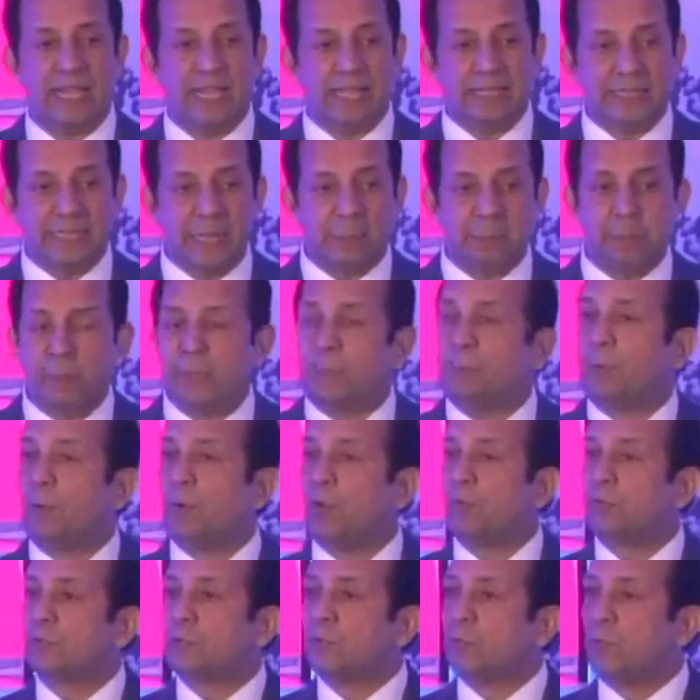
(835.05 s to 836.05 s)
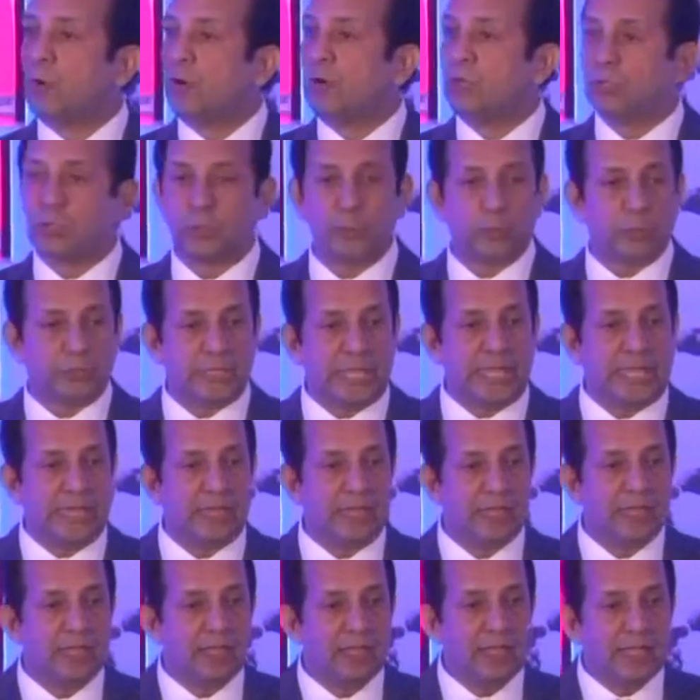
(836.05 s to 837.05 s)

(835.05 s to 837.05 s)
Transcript: that people of the world should think,